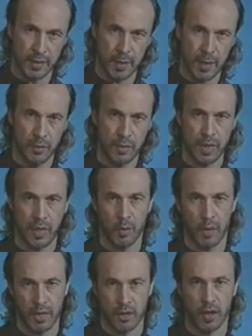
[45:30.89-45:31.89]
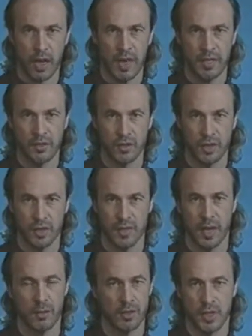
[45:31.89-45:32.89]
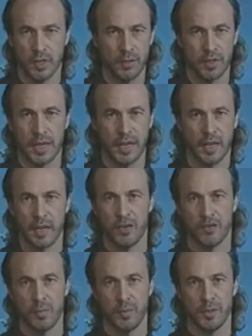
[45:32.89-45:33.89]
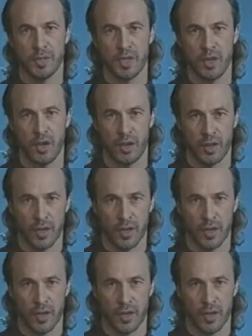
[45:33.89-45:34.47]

I might use what I call a high-strung guitar, which they use again in country music a lot,